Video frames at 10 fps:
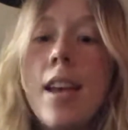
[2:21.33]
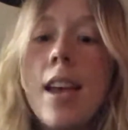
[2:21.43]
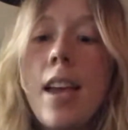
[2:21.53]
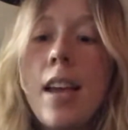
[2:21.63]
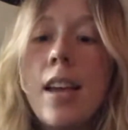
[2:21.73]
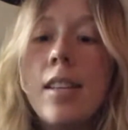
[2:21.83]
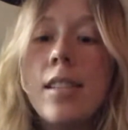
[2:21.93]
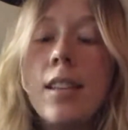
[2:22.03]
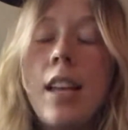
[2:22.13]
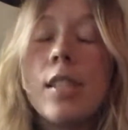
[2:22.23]
and
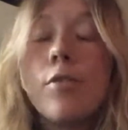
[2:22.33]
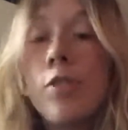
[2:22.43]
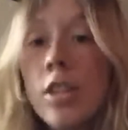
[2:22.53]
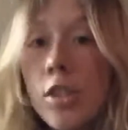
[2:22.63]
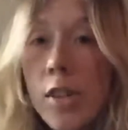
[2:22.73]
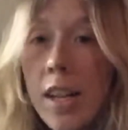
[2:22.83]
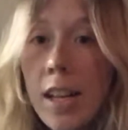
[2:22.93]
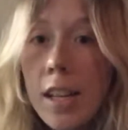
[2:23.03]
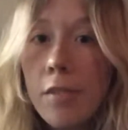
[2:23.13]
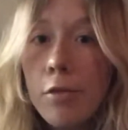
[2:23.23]
less
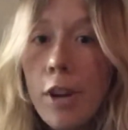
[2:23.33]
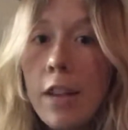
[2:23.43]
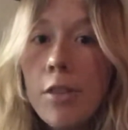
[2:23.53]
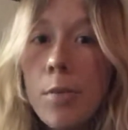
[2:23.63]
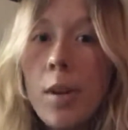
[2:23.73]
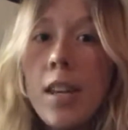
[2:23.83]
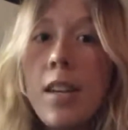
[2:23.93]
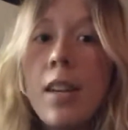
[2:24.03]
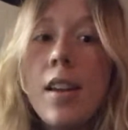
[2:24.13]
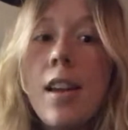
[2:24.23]
frustrating for everyone,